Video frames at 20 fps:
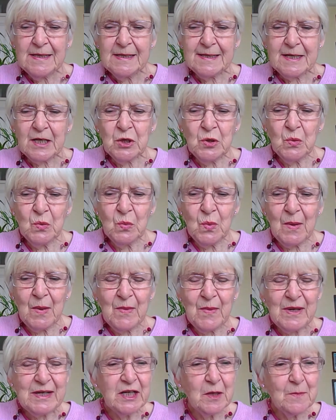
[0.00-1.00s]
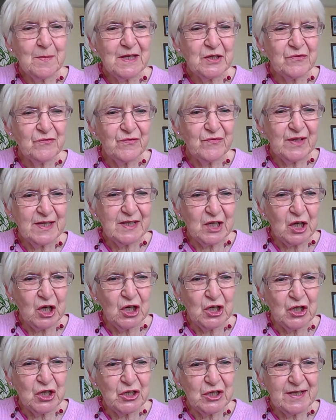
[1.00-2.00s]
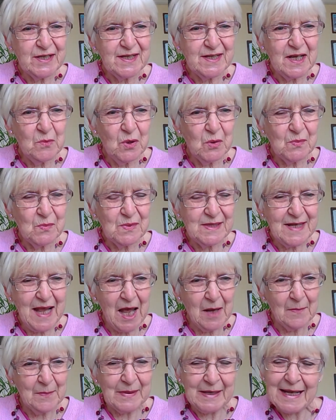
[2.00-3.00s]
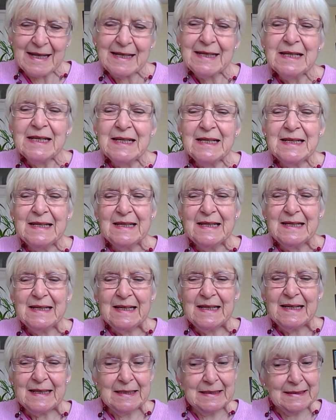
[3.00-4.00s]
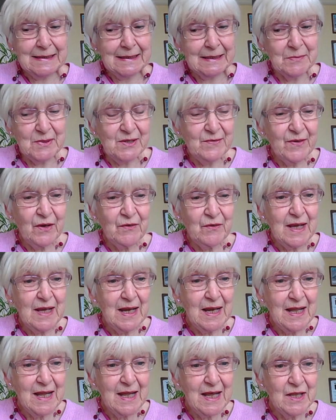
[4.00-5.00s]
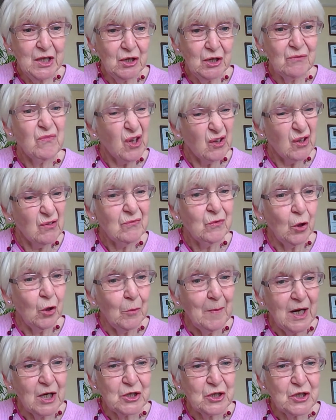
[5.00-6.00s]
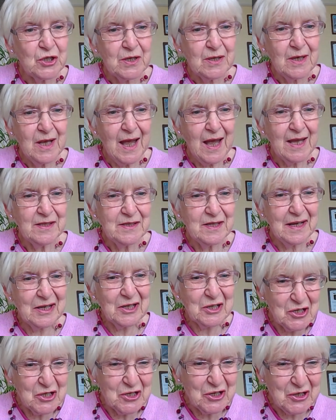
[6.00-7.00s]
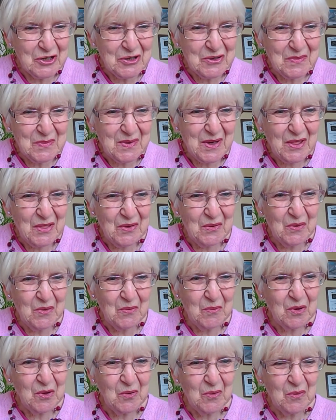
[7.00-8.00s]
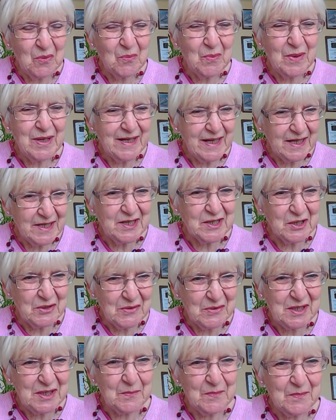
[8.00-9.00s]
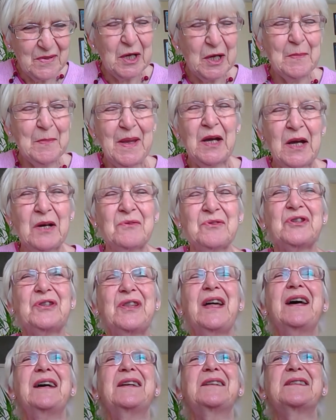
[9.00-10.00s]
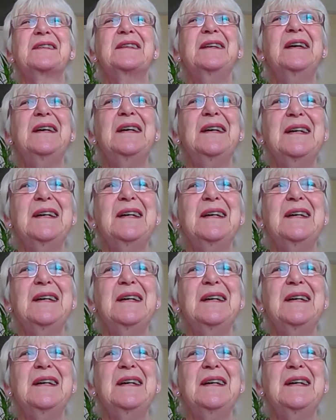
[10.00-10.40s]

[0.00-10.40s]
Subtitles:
So when we did a bit of research to see what was happening, it was very clear that not much. And as you do, we thought, well, we need to do something about that.